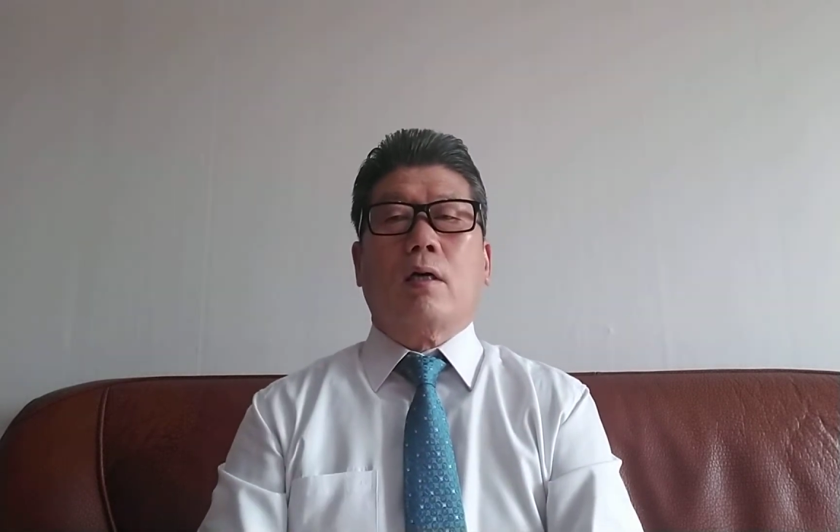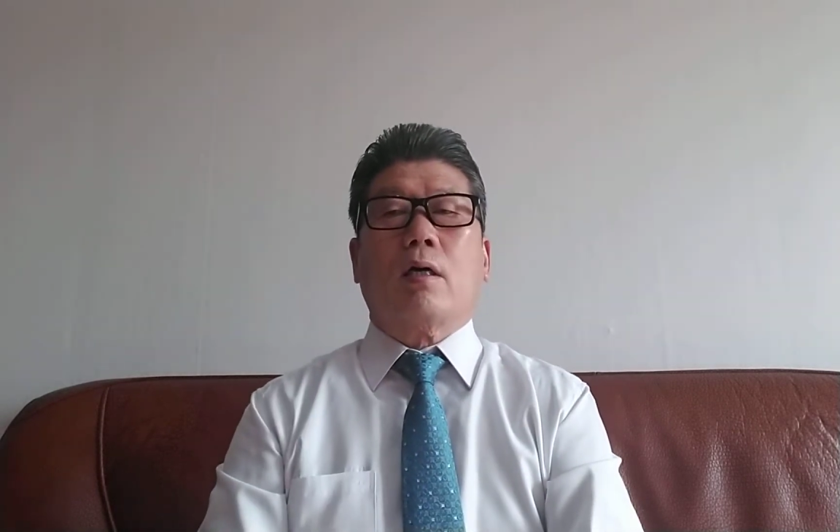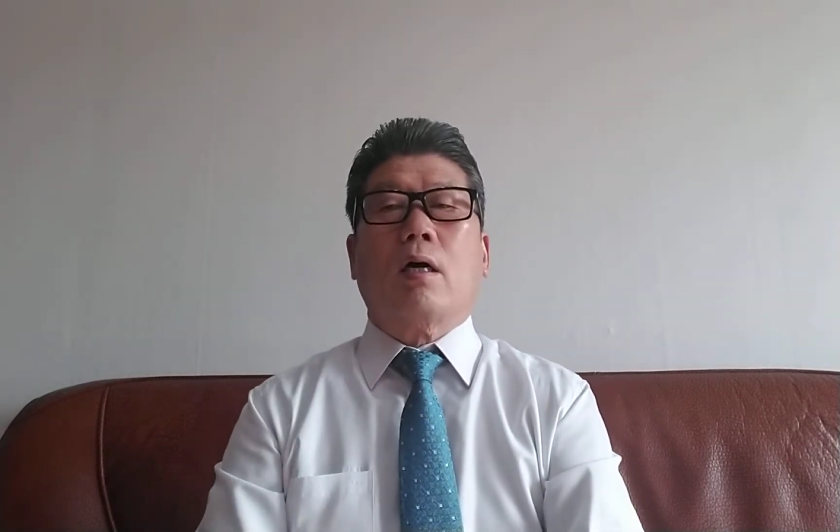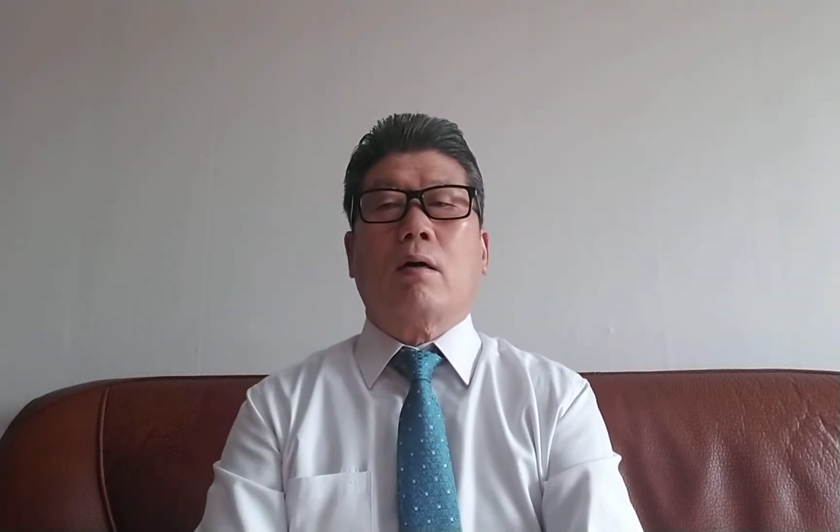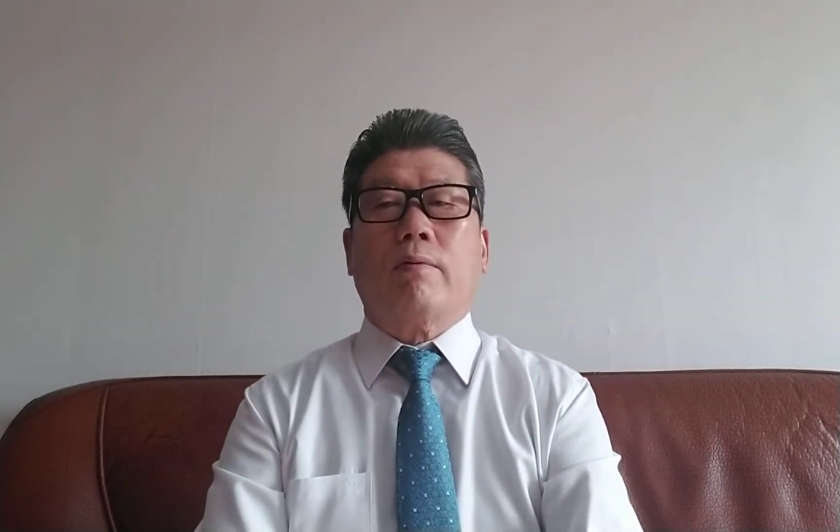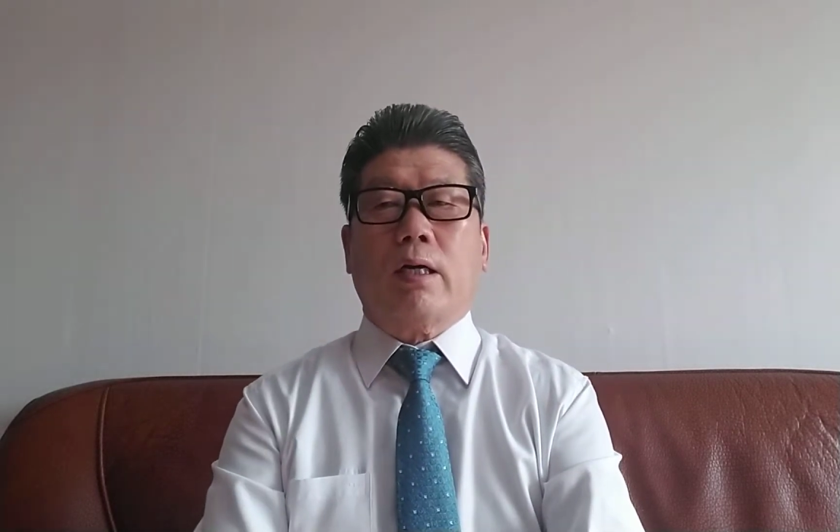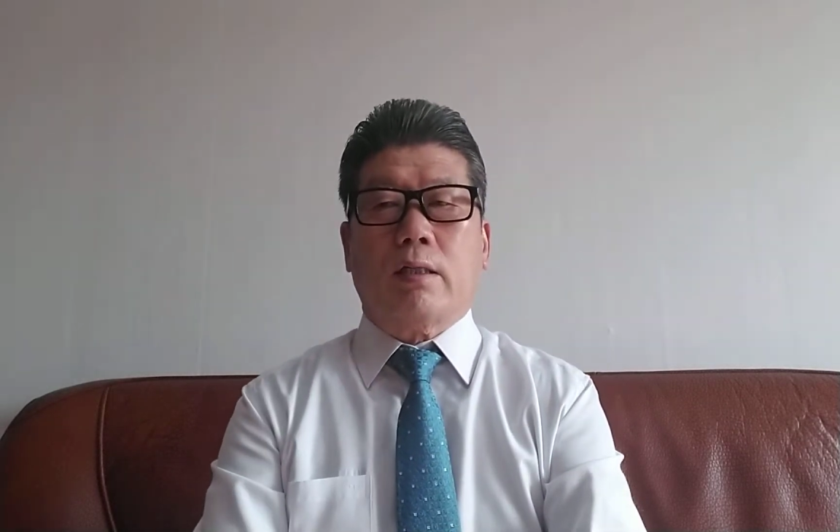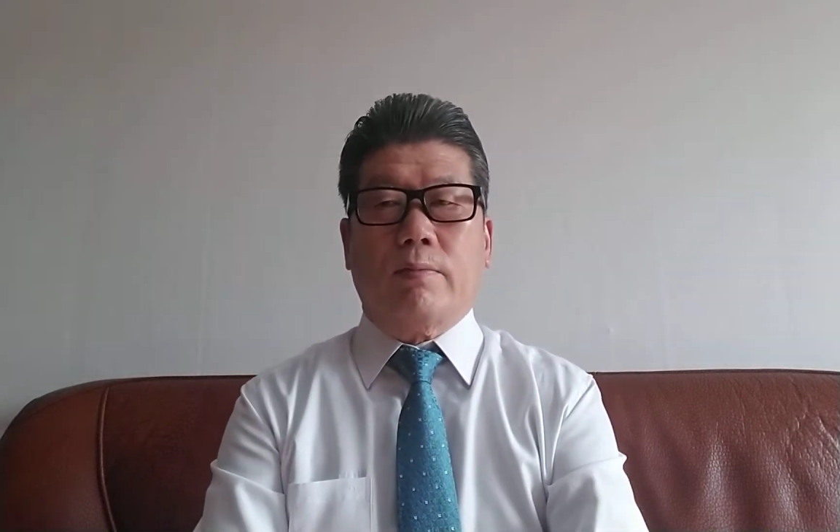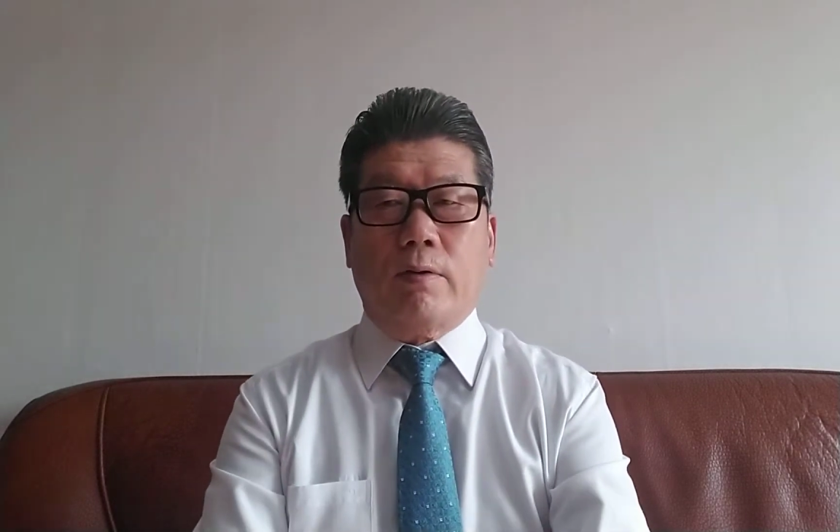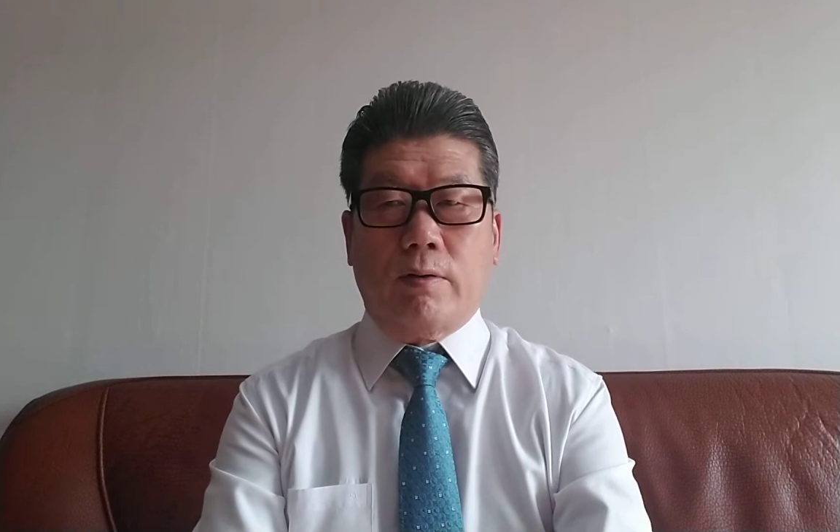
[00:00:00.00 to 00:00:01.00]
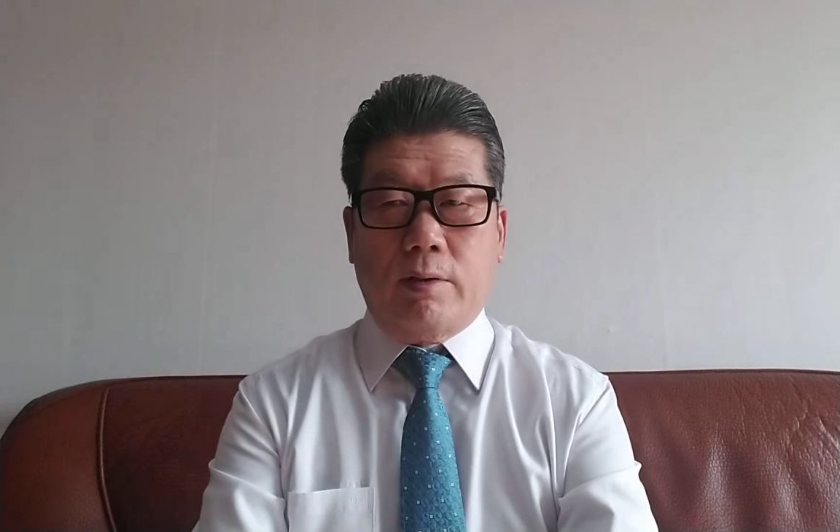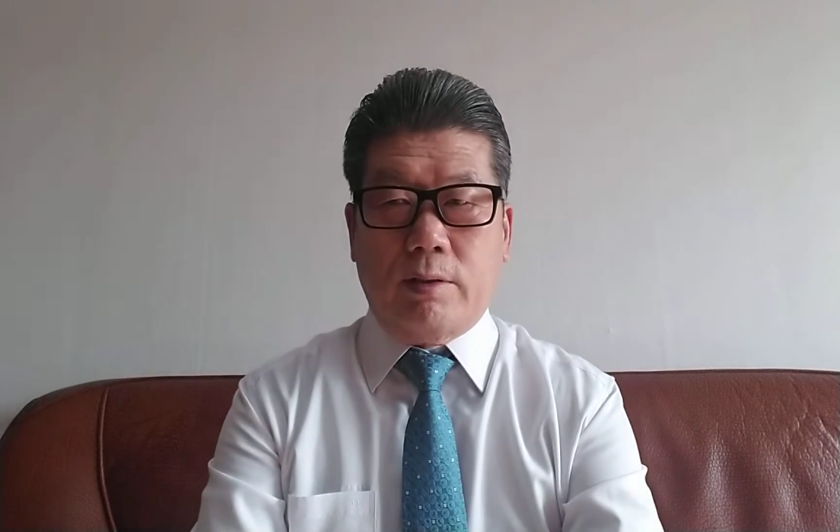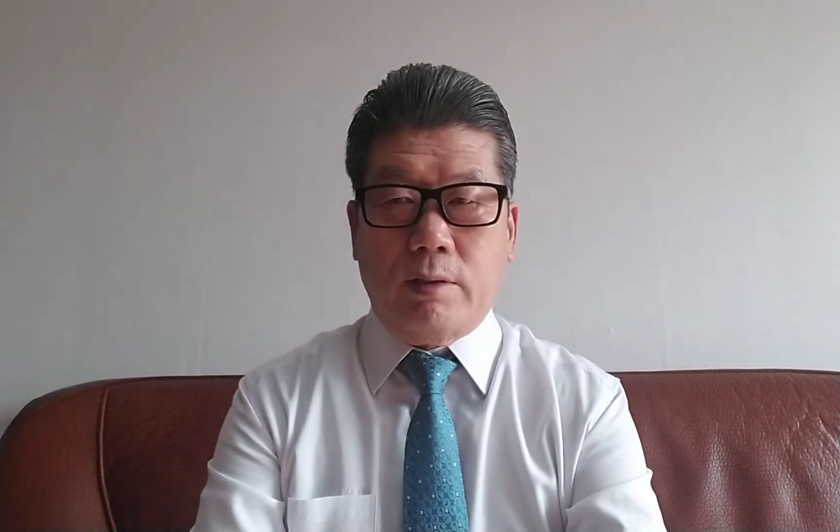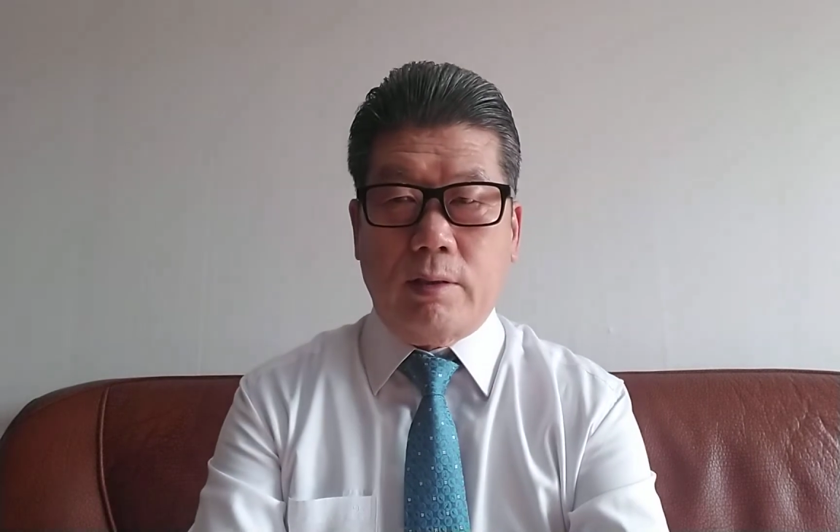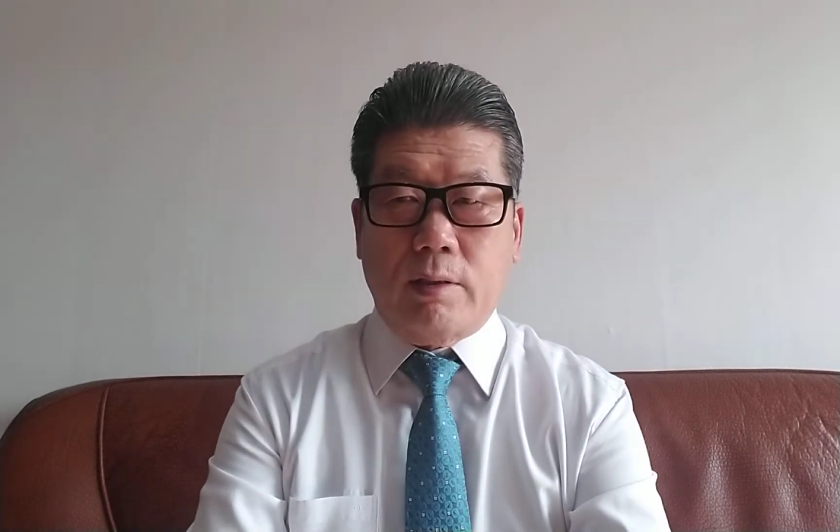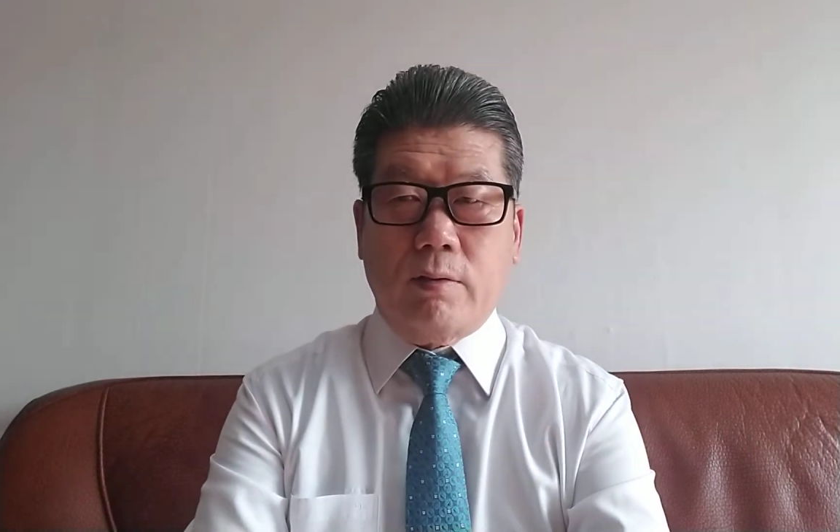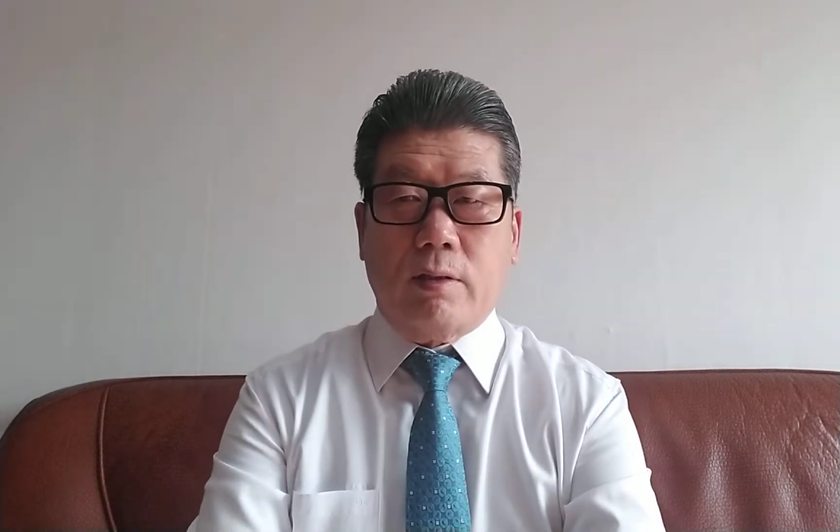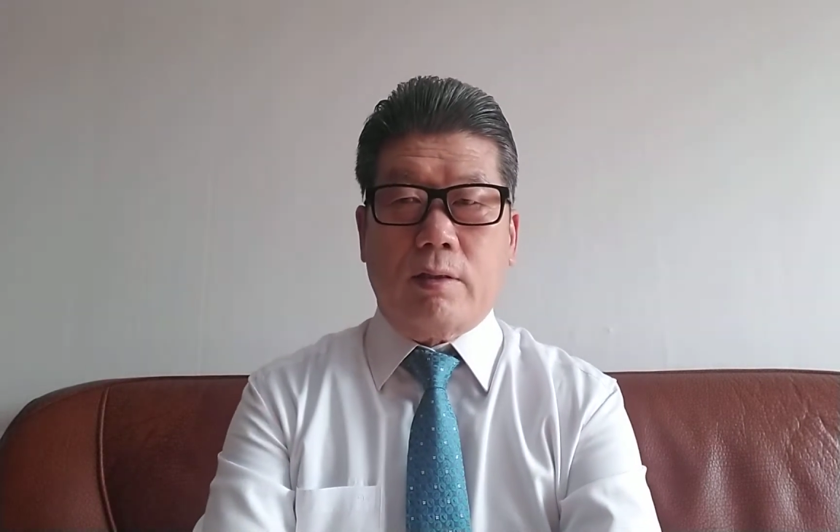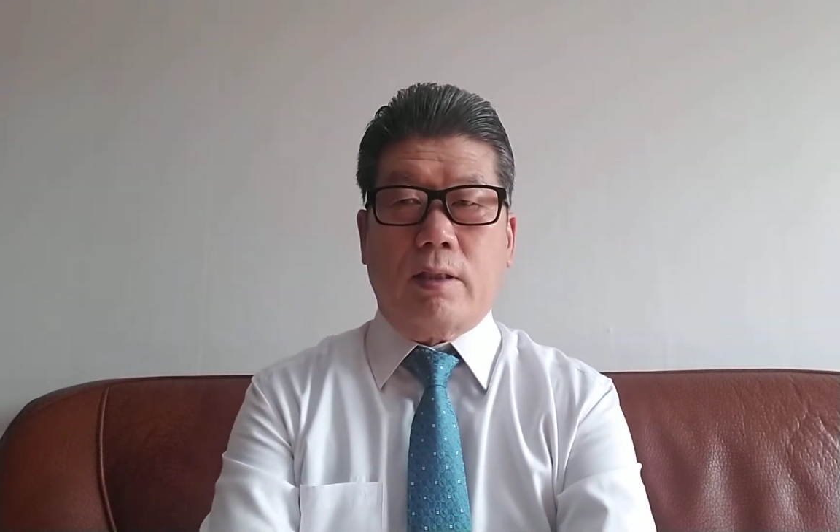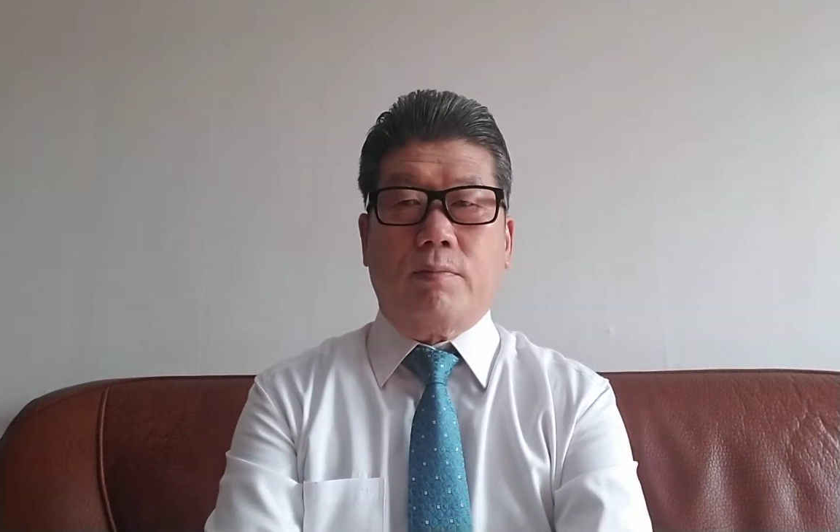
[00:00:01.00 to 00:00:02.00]
corporate bond you
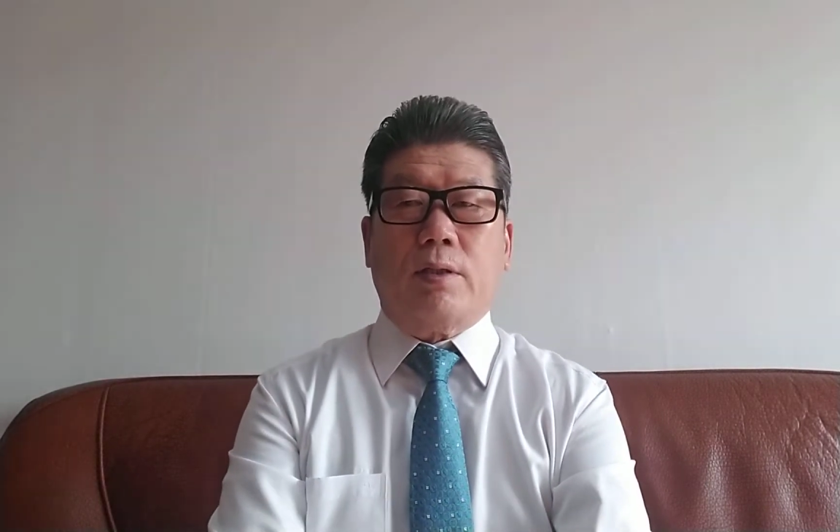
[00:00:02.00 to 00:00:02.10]
understand